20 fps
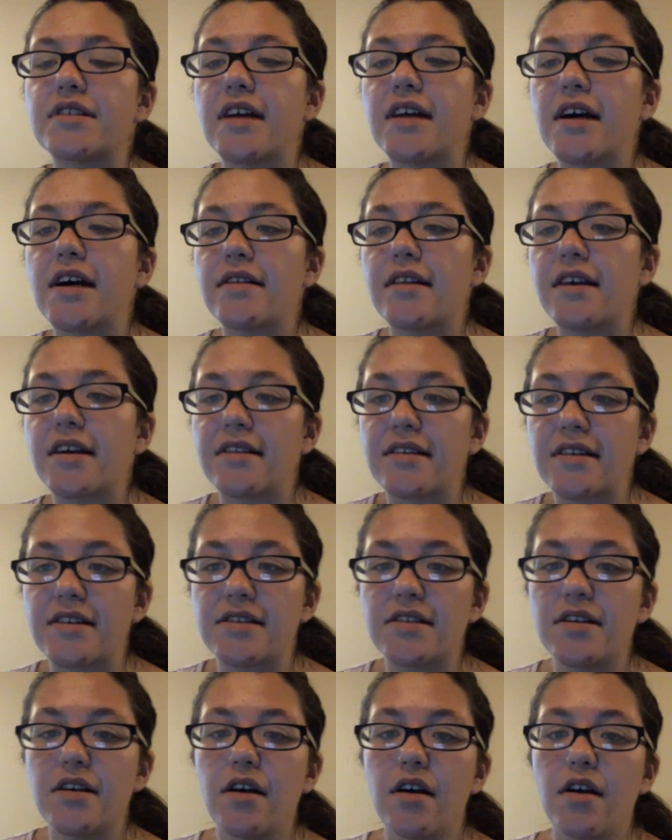not like
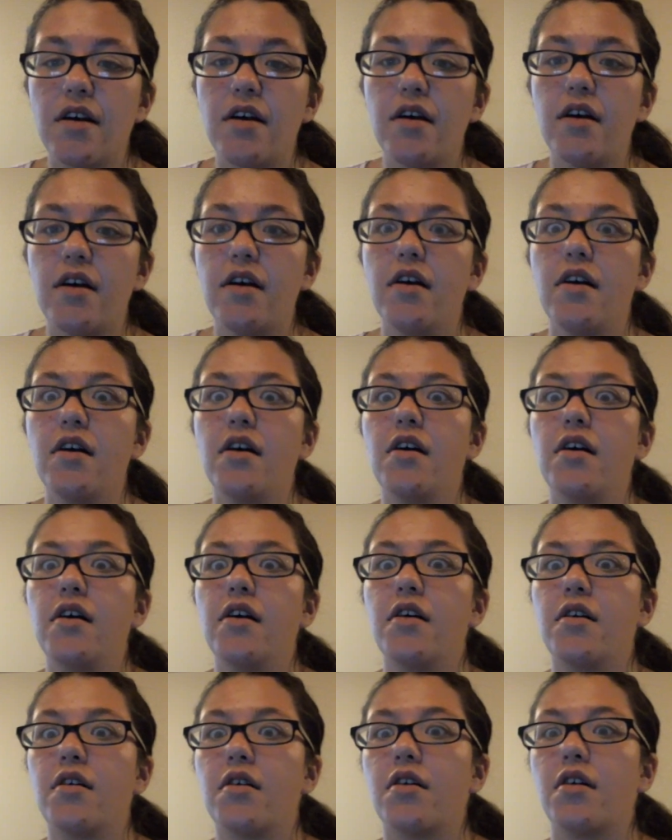this,
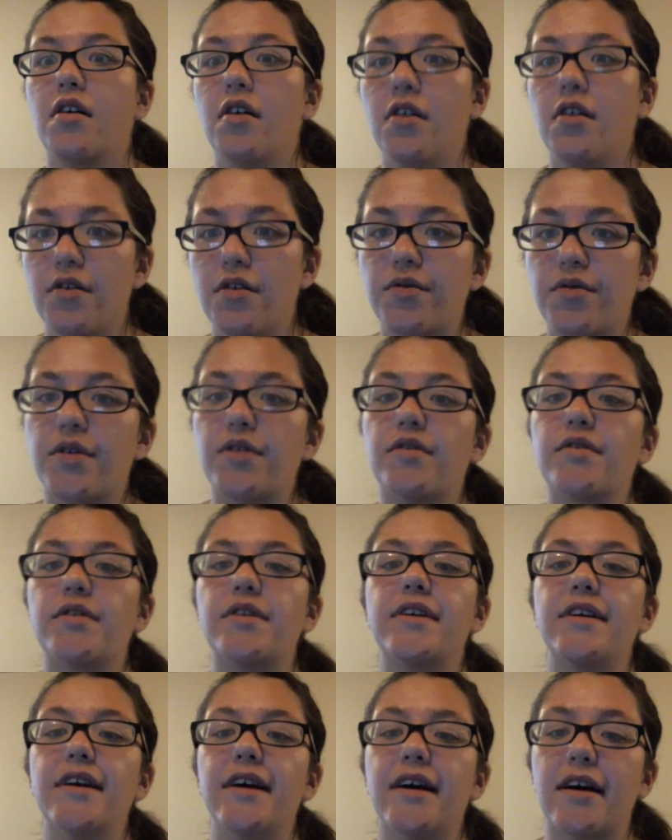oh, well,
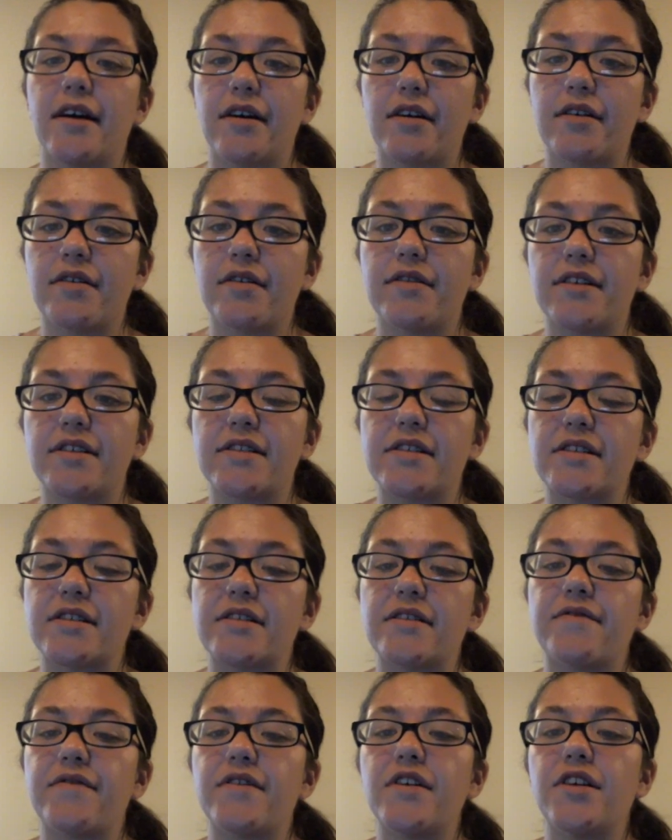yeah, this is
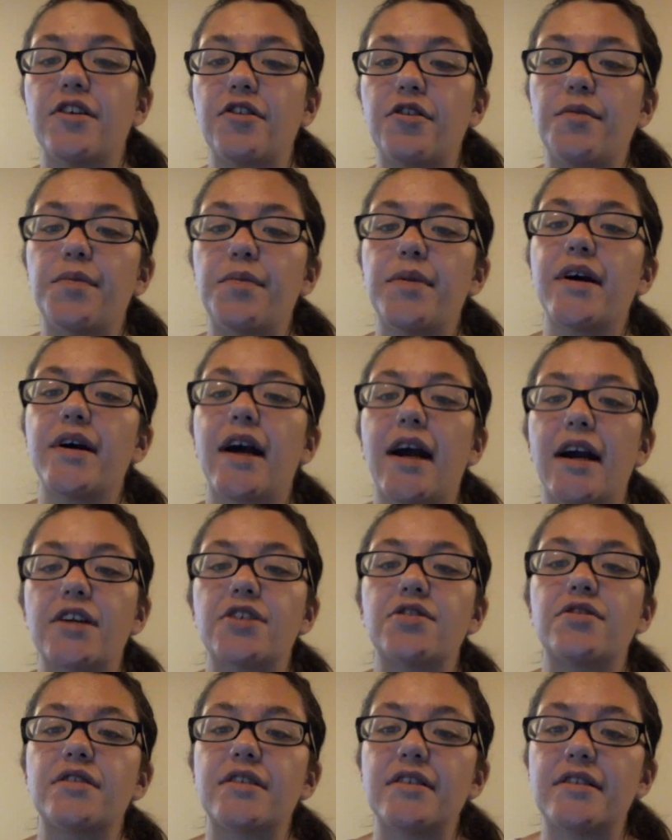the video, but
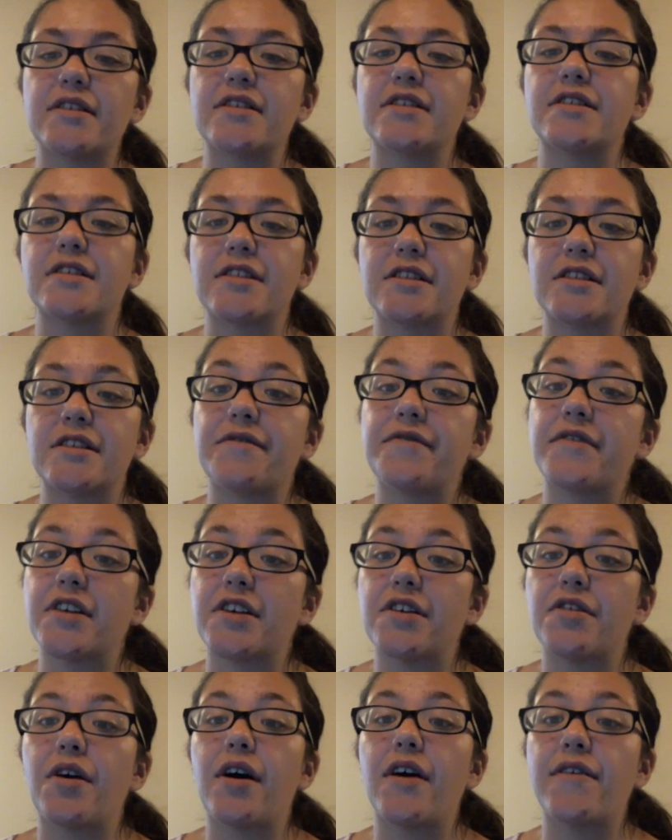actually this is the
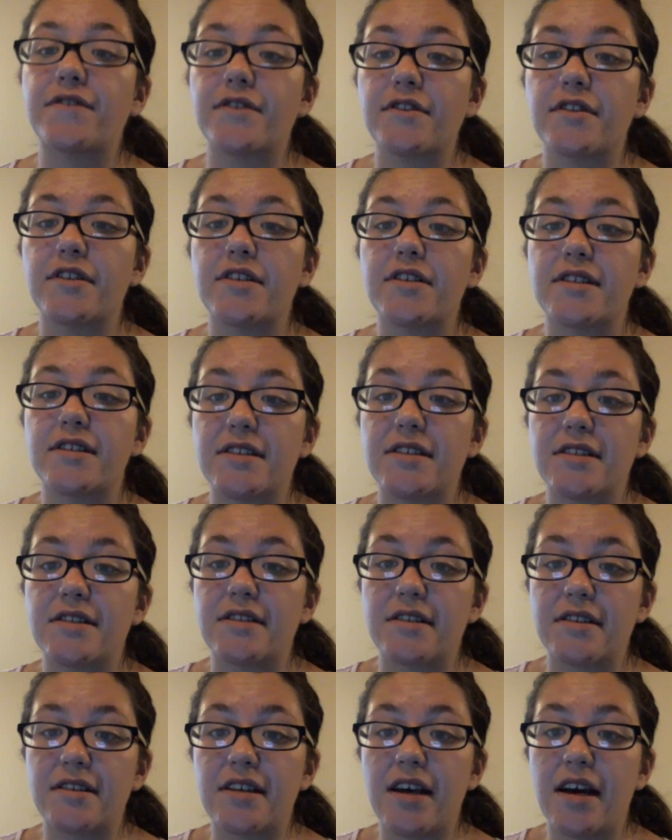video after the 6th
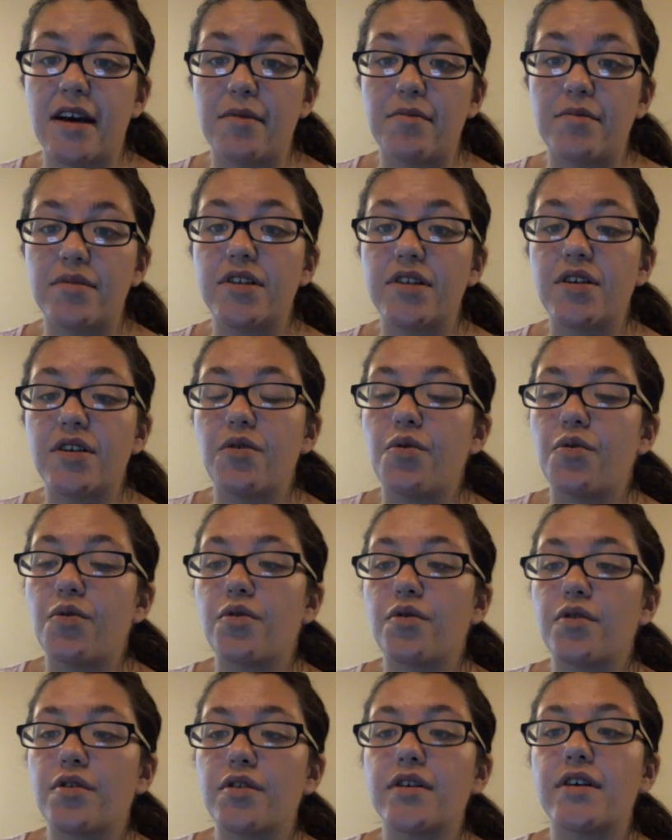attempt.
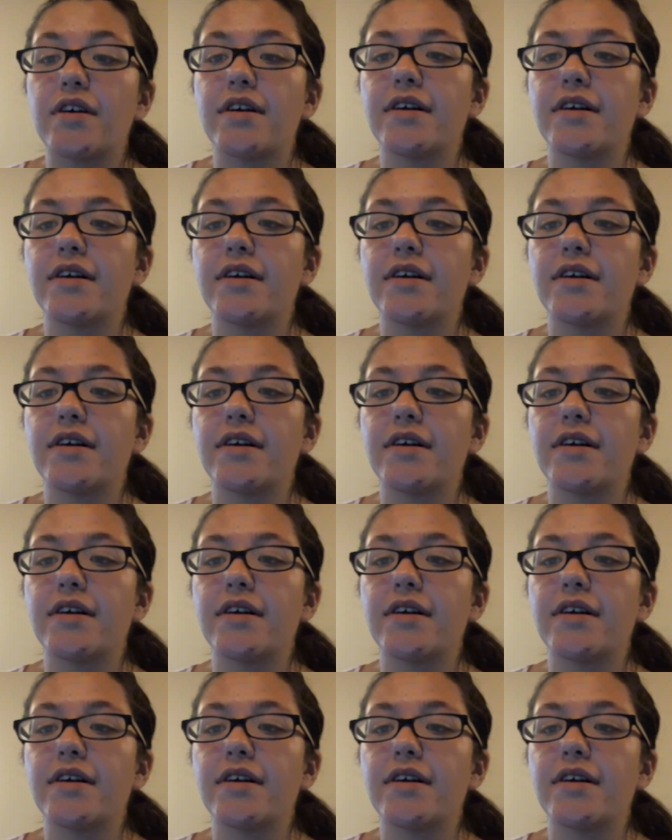Or,